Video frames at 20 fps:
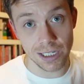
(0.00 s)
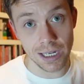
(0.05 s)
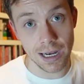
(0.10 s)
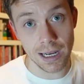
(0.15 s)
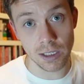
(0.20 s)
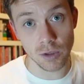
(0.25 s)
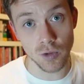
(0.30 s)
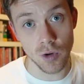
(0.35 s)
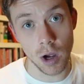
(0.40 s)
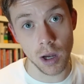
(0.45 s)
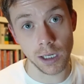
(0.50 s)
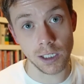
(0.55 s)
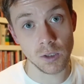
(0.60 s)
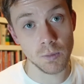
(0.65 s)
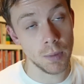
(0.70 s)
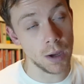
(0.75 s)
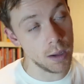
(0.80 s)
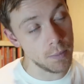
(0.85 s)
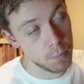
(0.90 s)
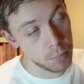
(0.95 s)
in his rise
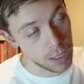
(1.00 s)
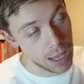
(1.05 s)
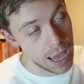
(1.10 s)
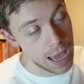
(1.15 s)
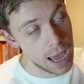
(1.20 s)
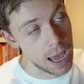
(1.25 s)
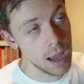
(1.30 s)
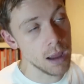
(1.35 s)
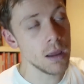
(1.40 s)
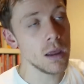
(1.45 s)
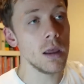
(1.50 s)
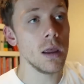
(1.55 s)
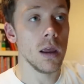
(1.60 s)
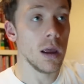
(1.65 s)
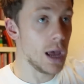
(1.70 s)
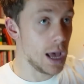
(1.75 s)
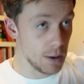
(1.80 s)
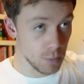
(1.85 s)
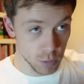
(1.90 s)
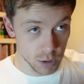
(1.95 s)
by Blair
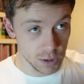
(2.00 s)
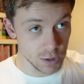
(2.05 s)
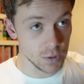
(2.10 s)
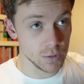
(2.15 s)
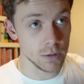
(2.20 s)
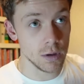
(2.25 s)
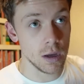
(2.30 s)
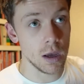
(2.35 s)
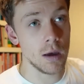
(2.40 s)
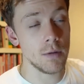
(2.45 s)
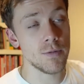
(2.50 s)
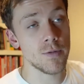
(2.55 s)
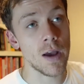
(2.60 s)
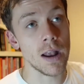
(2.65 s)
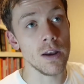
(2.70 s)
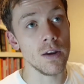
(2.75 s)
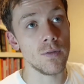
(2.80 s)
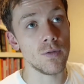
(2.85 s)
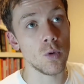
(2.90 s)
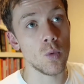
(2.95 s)
and was a
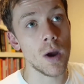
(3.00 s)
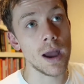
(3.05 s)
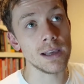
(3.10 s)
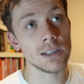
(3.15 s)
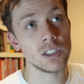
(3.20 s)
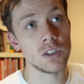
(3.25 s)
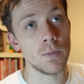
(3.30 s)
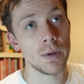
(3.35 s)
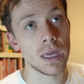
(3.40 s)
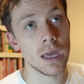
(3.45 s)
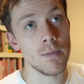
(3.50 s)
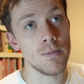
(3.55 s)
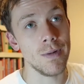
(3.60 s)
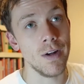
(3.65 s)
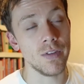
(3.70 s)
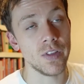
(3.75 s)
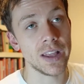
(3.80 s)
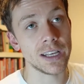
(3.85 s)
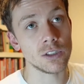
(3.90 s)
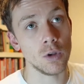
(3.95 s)
friend of the West to begin
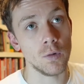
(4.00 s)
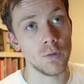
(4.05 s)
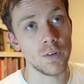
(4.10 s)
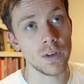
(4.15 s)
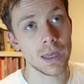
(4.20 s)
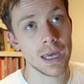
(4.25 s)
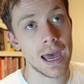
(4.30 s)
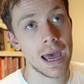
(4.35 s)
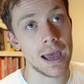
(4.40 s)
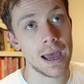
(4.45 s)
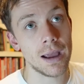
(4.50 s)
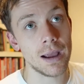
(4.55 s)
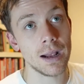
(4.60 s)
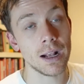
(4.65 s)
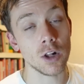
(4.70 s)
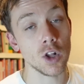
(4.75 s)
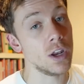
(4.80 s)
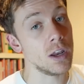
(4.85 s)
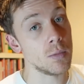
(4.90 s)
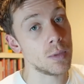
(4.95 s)
with, let's not forget,
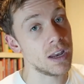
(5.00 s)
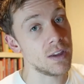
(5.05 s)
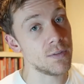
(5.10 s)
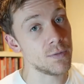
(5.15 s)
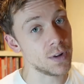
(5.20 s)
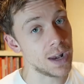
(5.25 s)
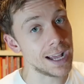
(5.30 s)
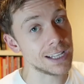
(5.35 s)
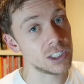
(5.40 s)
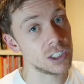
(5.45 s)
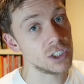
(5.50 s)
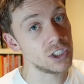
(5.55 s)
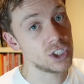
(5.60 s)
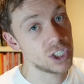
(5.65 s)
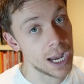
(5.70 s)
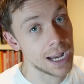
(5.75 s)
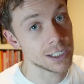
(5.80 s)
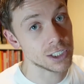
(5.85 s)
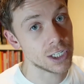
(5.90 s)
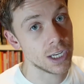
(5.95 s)
including when he flattened
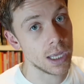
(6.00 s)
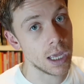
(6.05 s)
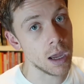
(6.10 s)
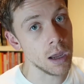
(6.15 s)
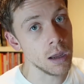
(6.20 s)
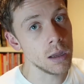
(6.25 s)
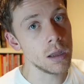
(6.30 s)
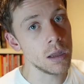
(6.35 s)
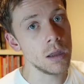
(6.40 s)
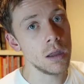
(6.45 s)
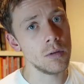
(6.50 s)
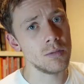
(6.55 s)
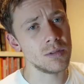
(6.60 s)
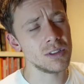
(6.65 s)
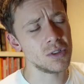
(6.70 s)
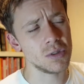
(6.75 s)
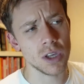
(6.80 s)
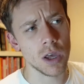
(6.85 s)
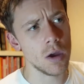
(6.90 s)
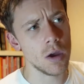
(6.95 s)
Chechnya,
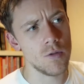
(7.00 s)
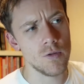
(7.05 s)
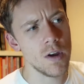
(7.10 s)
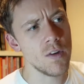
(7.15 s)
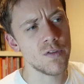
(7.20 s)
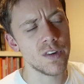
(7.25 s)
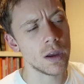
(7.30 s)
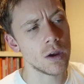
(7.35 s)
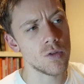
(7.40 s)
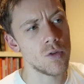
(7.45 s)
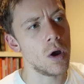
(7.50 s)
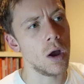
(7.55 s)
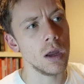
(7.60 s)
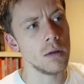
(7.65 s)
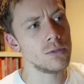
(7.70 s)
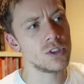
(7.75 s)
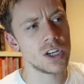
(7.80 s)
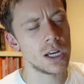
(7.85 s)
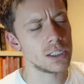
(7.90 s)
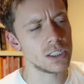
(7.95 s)
which was a horrific
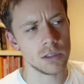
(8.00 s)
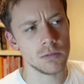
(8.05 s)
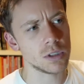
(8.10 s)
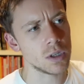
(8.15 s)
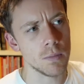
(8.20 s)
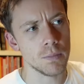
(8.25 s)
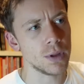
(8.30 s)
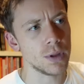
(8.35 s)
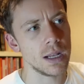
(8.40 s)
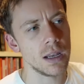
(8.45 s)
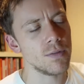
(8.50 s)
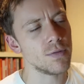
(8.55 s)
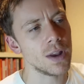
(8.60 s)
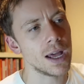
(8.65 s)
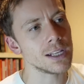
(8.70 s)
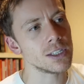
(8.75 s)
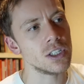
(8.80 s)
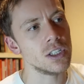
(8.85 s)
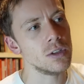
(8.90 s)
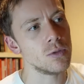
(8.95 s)
crime. Chechnya was completely
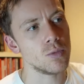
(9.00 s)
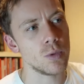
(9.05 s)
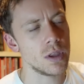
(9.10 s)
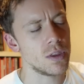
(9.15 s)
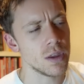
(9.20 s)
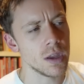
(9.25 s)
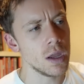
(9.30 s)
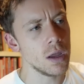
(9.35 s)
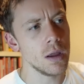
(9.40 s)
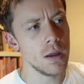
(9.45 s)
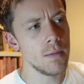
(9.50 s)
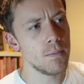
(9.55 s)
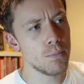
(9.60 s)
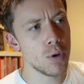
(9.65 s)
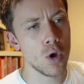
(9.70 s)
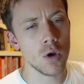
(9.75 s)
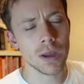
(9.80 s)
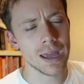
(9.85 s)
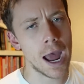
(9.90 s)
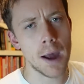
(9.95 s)
flattened with
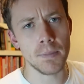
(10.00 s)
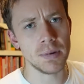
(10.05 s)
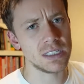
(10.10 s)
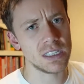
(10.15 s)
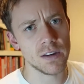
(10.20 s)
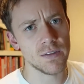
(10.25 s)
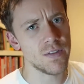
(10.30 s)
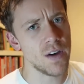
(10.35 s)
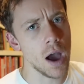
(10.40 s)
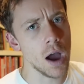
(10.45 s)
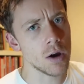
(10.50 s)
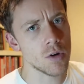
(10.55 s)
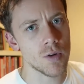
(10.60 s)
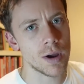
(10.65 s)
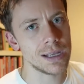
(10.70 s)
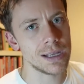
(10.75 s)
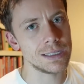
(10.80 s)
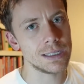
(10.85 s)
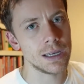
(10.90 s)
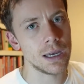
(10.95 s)
per capita far
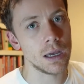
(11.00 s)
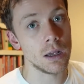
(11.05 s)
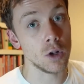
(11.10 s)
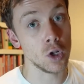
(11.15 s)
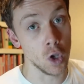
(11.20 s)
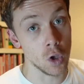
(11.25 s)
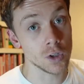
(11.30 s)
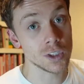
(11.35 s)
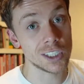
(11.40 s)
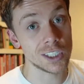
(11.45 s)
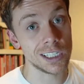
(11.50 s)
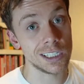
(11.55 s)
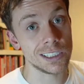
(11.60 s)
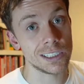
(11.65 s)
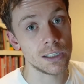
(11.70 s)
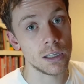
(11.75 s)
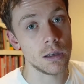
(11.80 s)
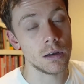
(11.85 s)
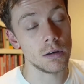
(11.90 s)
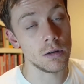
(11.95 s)
greater losses
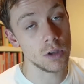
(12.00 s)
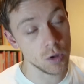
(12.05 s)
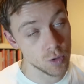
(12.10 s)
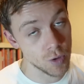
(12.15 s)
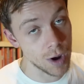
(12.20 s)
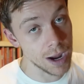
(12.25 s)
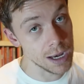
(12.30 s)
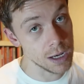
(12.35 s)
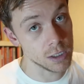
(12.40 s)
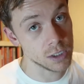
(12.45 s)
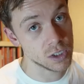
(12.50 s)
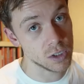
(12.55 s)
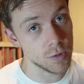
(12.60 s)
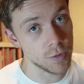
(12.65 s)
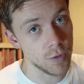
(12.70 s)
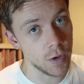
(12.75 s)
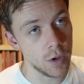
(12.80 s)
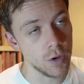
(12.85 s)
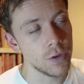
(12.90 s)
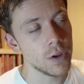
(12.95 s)
than Ukraine has
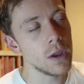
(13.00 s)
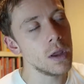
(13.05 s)
suffered.